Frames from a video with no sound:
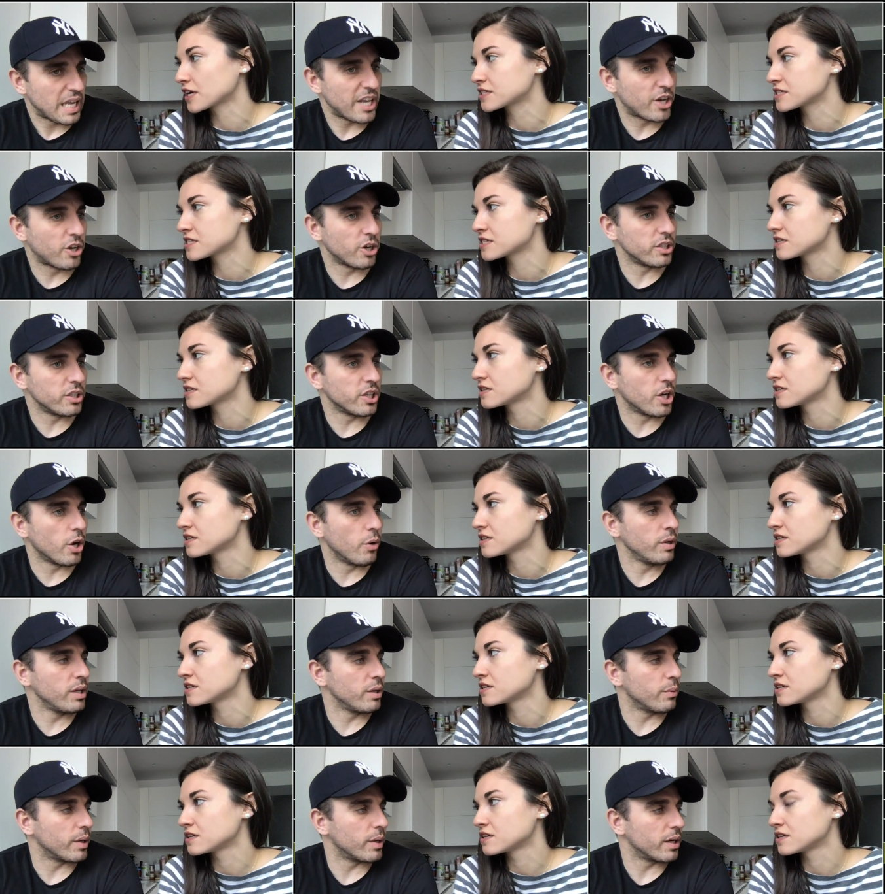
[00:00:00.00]
Speaker 1: He
Speaker 2: couldn't go
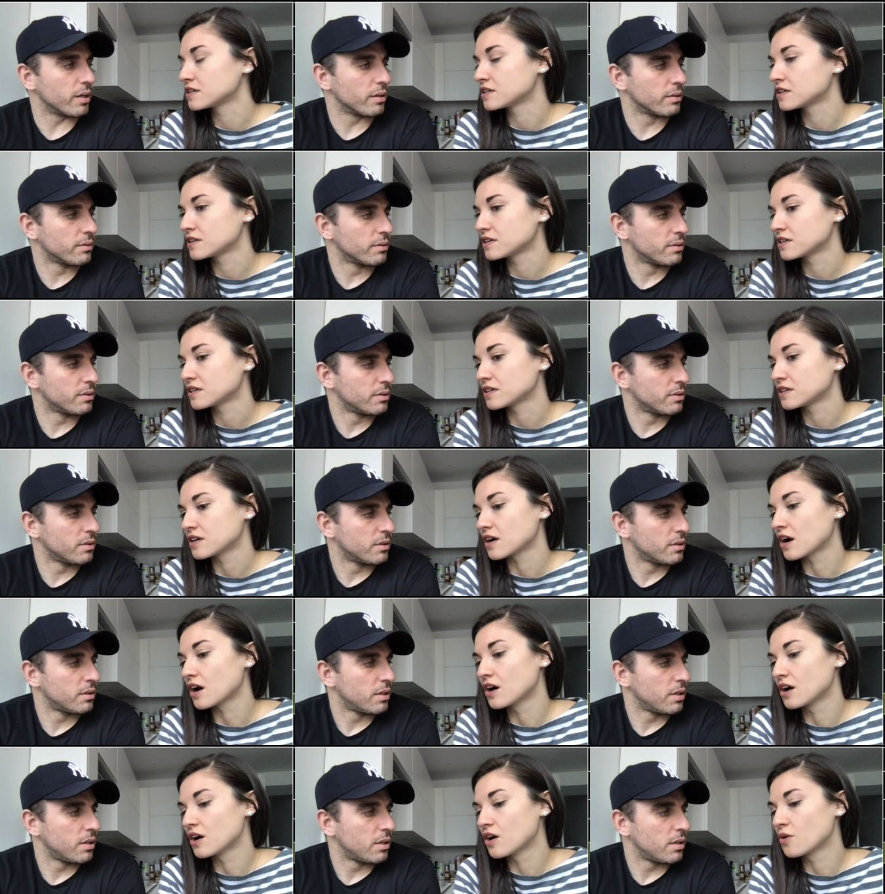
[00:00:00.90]
anywhere.
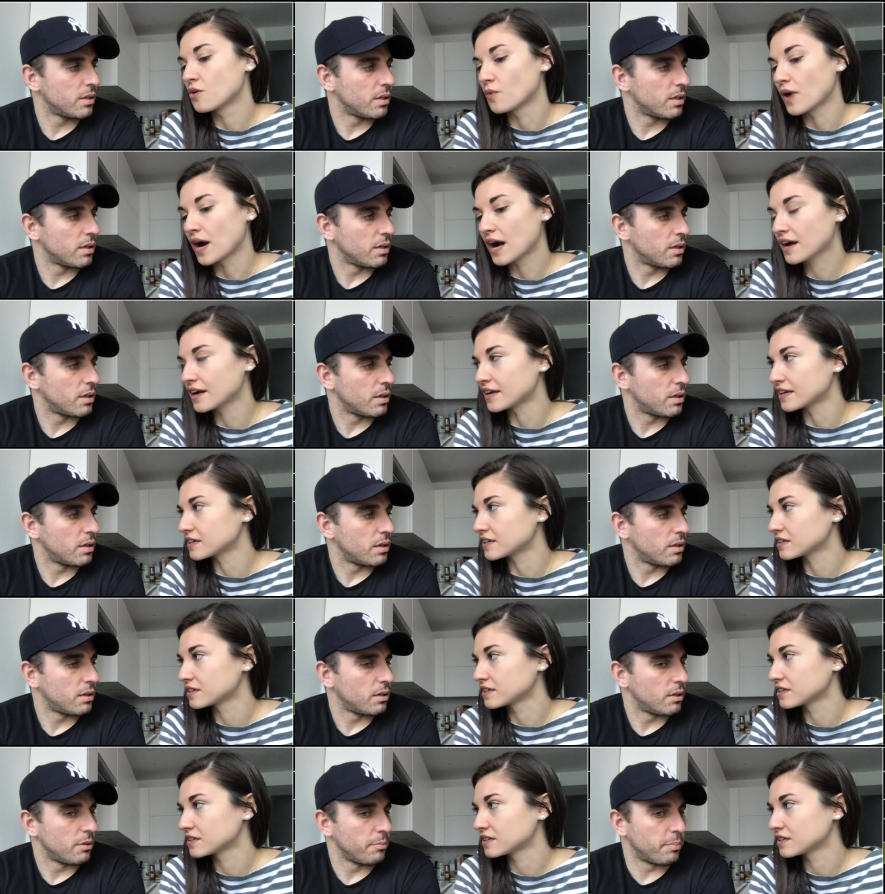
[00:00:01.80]
Speaker 1: Oh, why?
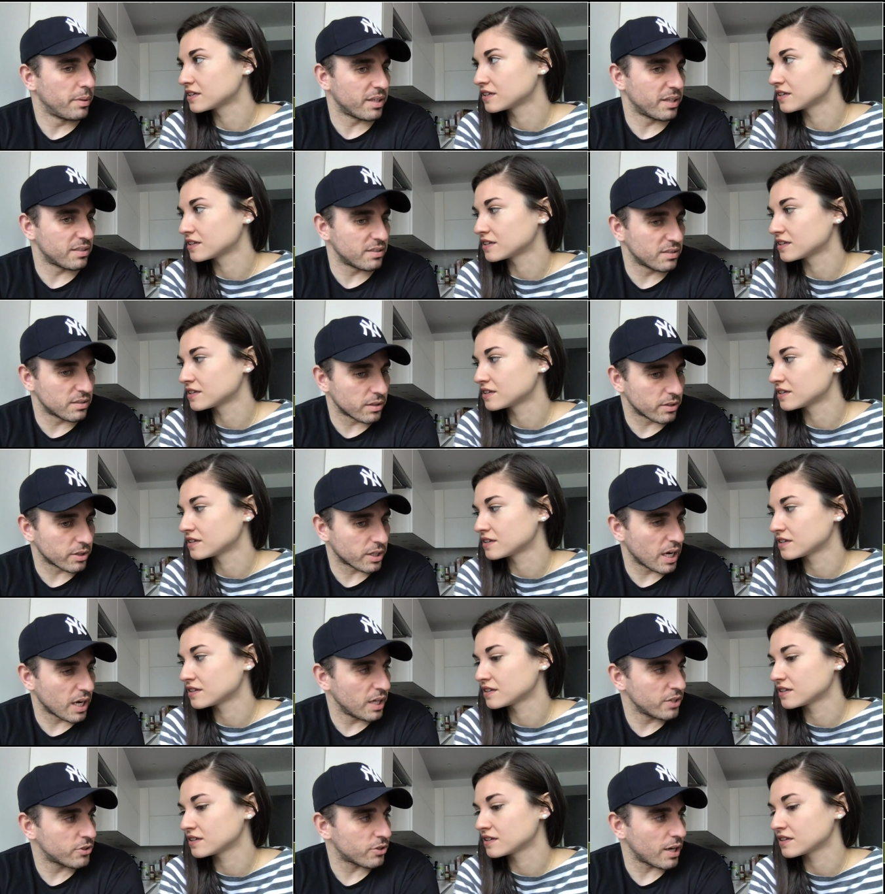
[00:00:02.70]
Speaker 2: Because he's under
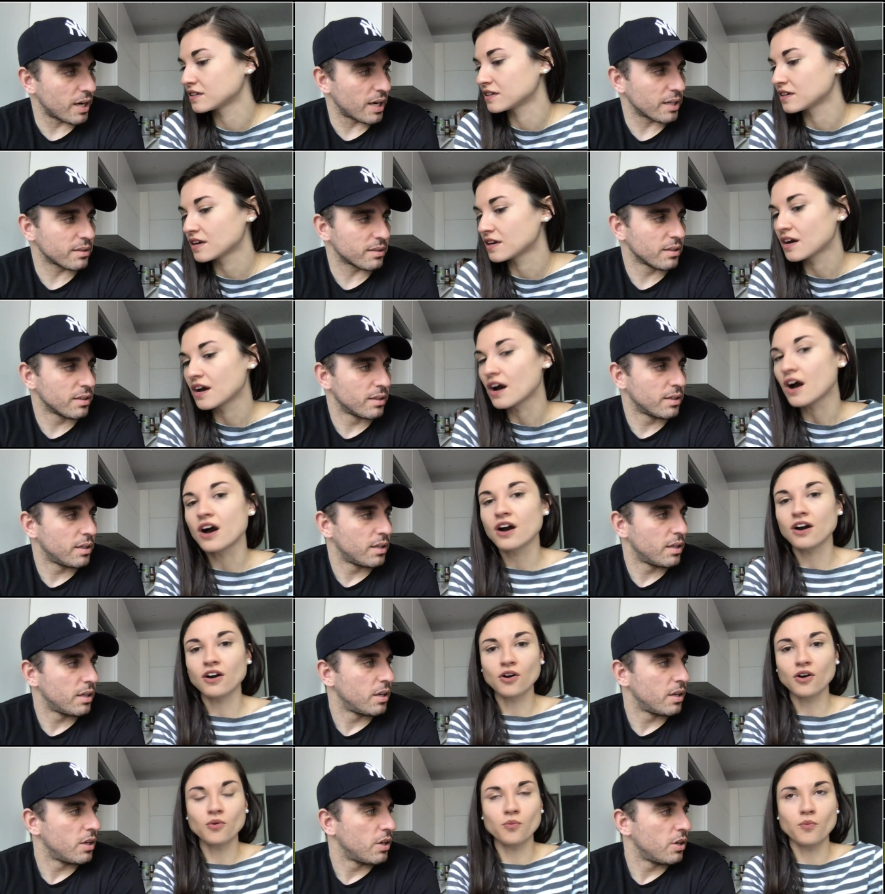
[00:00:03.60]
contract.
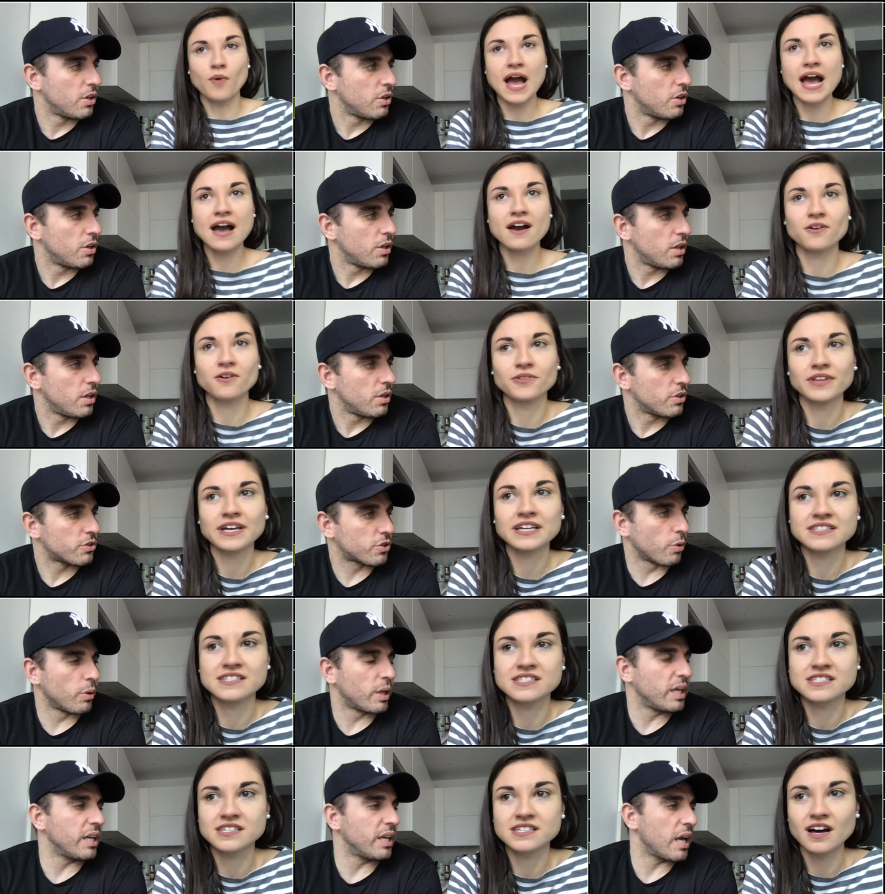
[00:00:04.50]
Speaker 1: Oh wow!
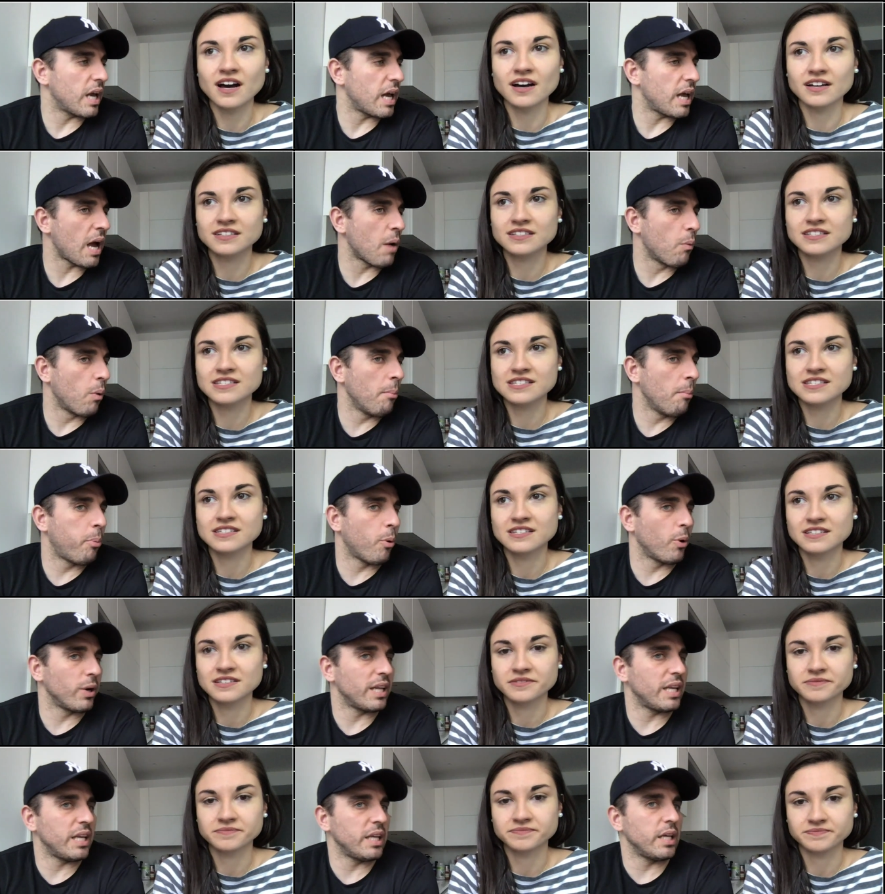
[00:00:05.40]
so he
Speaker 2: at one
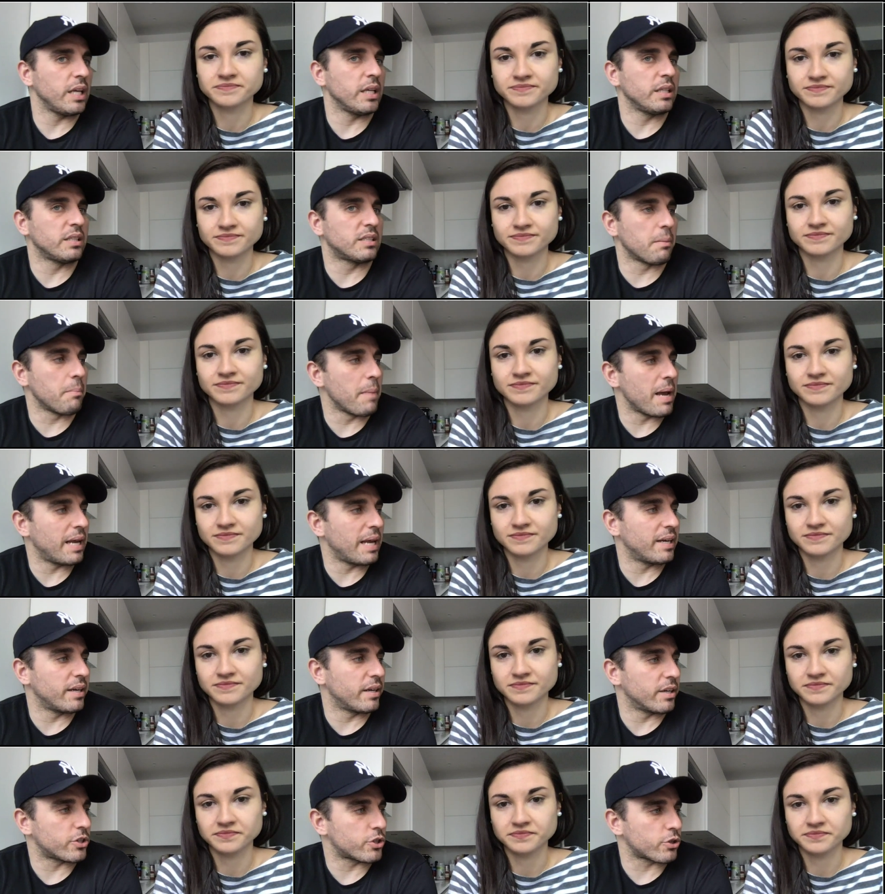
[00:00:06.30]
point he
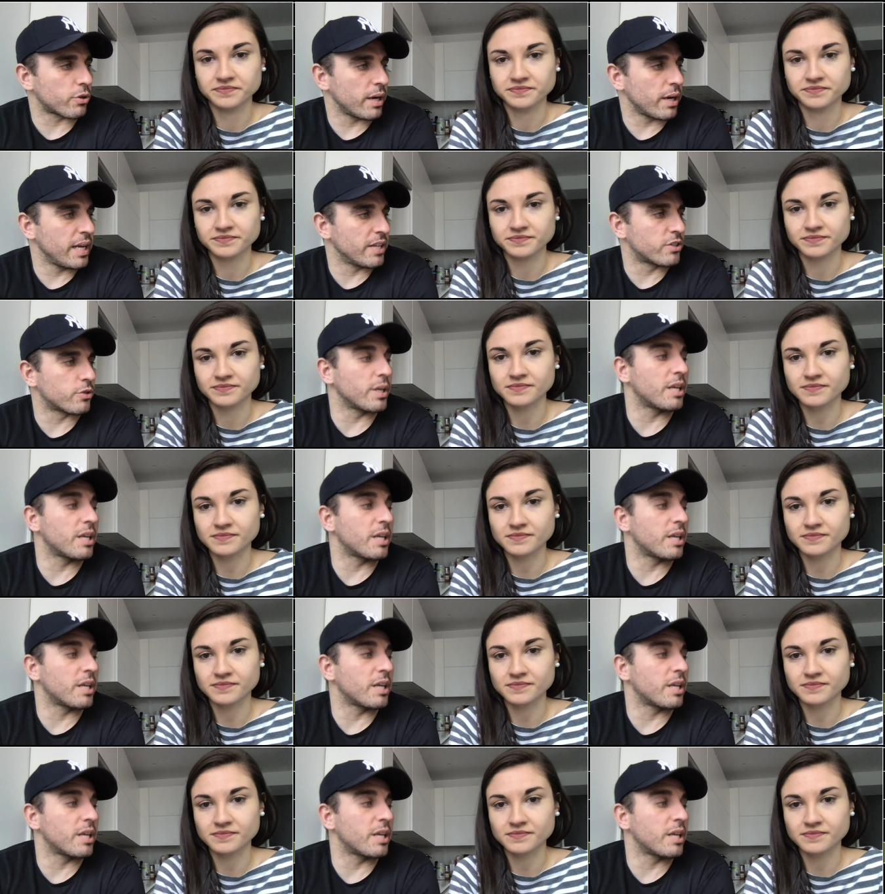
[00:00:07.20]
demanded a trade, so he